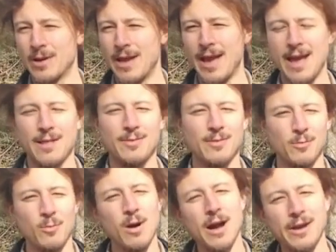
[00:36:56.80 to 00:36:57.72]
when I had
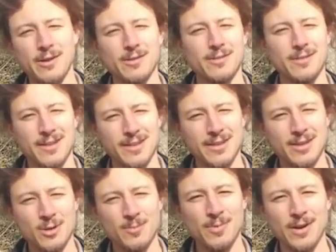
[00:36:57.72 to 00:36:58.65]
the wire
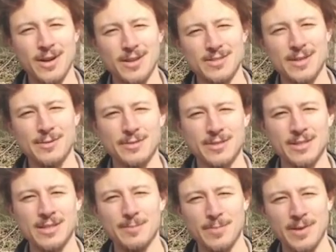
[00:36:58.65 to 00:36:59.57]
earbuds, I would
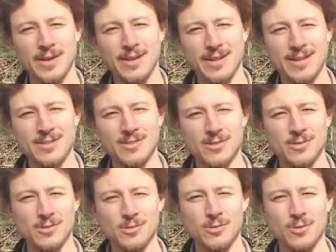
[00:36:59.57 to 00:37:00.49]
clip it
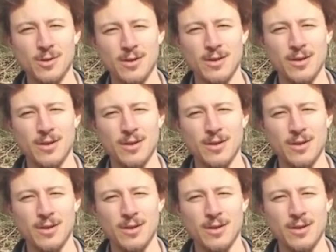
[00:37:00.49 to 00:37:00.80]
into